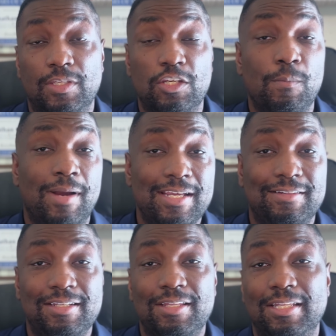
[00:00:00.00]
you might
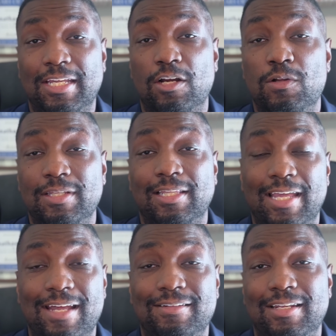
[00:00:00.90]
see that they only
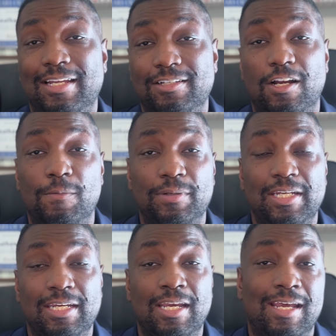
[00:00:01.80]
lasted at the
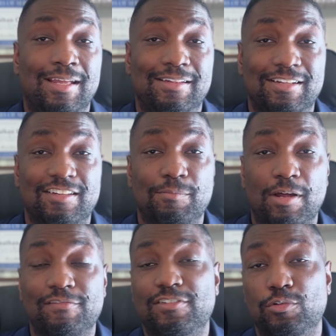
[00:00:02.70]
company 6
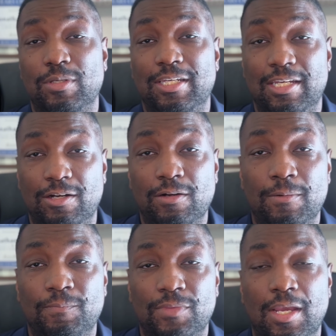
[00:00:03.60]
months to a year,
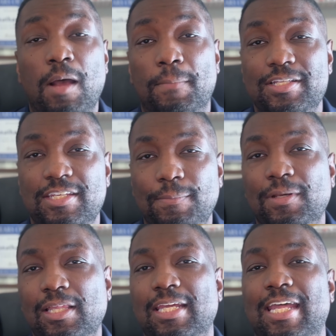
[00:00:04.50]
but
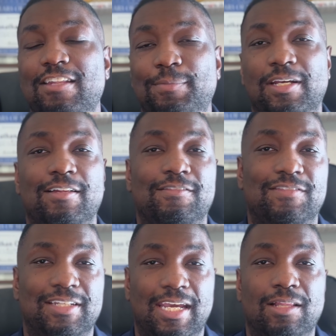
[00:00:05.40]
typically that's because of
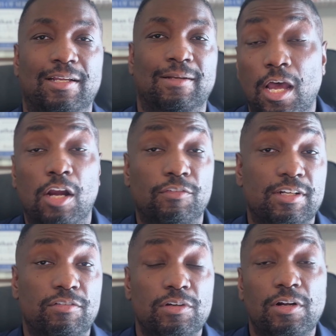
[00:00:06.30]
scaling. A
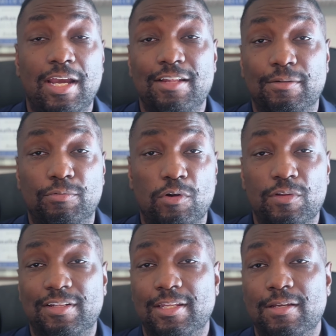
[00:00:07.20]
recruiter has
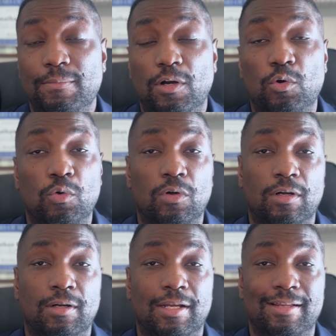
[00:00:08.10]
approached them,
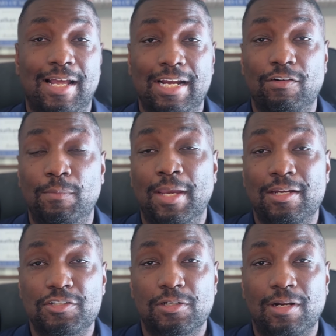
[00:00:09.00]
or a hiring
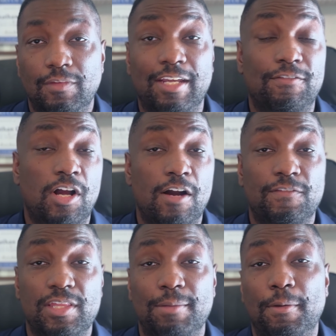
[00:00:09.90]
manager, they've
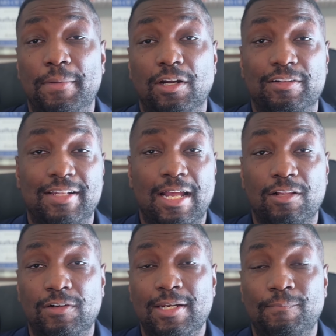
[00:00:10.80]
offered them a bigger
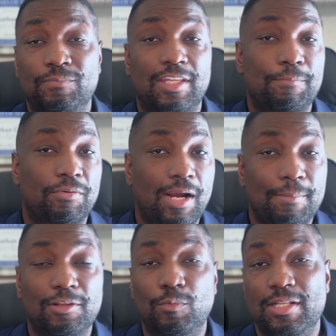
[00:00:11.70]
salary, they
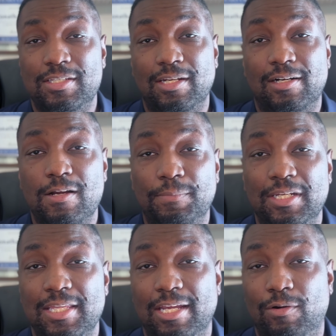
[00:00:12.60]
probably went to the
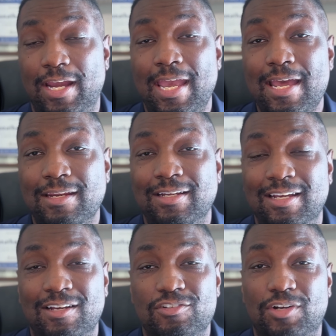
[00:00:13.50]
company they were at,
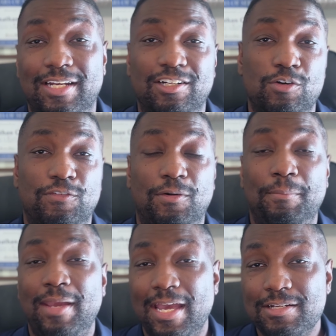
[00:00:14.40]
tried to go for a
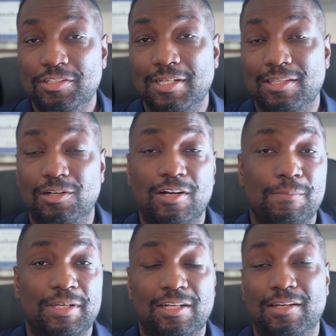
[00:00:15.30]
match, their
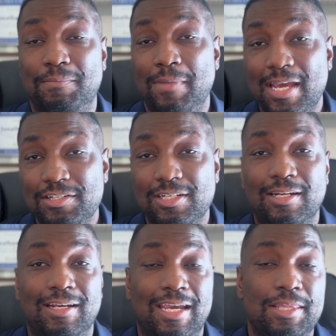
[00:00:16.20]
company couldn't match
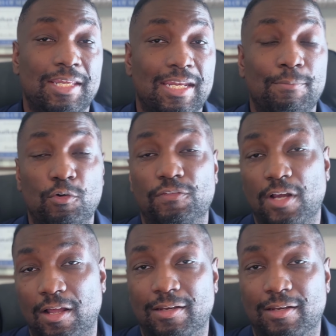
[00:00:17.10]
it, and then they moved on.